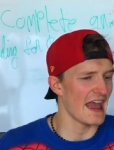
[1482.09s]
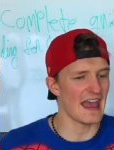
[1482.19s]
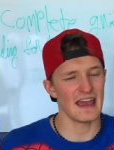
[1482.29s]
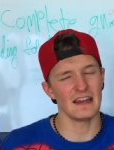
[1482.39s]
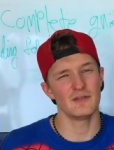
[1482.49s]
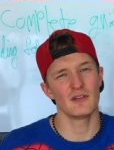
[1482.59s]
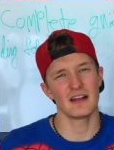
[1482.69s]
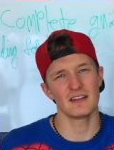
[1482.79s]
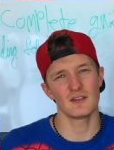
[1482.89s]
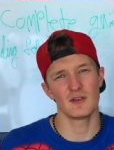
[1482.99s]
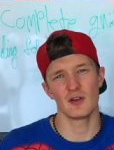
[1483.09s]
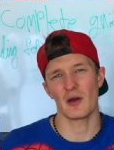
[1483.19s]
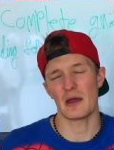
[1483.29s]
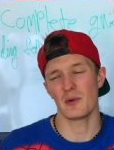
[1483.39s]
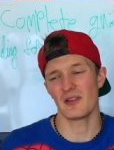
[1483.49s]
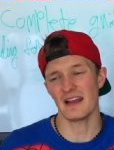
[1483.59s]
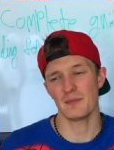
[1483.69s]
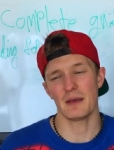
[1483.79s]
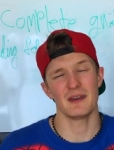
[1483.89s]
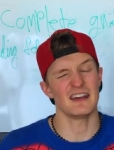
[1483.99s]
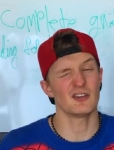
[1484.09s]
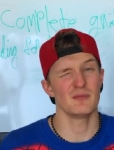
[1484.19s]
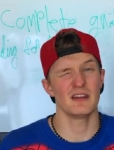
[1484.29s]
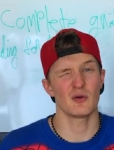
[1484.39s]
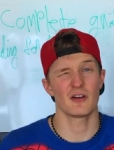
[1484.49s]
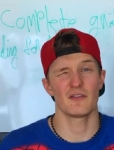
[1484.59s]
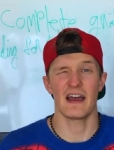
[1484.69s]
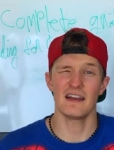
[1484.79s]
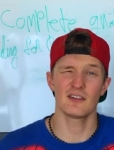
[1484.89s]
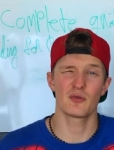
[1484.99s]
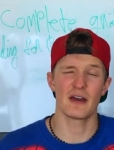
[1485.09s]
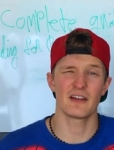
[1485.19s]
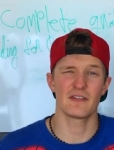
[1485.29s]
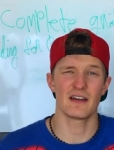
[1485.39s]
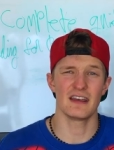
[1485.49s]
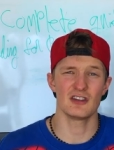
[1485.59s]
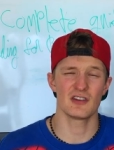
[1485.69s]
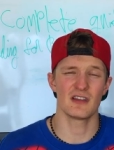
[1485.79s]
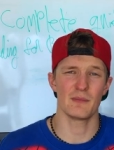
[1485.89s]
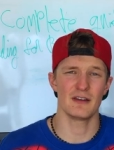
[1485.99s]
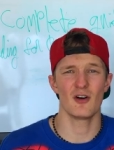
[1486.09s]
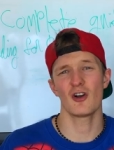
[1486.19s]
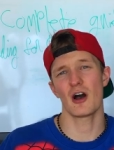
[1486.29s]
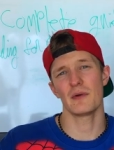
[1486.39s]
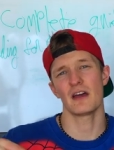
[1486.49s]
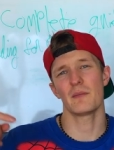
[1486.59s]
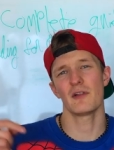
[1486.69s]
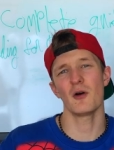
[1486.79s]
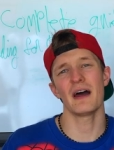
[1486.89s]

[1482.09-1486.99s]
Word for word: And if you like this video and would like maybe an intermediate or advanced threading foundation, let me know, comment down below,